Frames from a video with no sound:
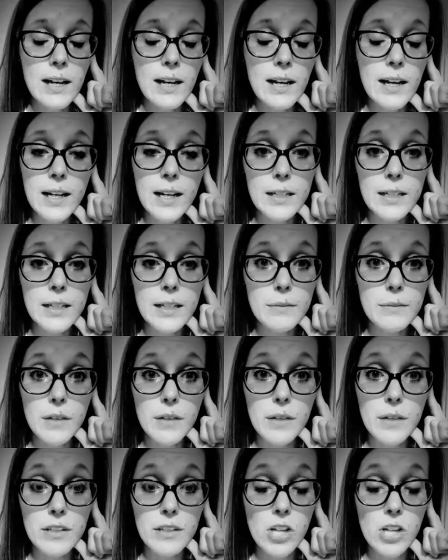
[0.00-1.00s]

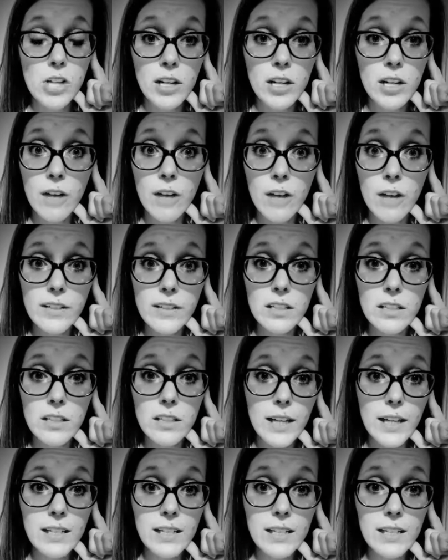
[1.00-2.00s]
It started off as a
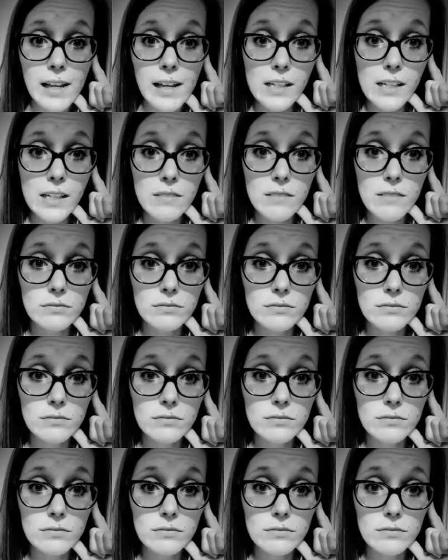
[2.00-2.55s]
late night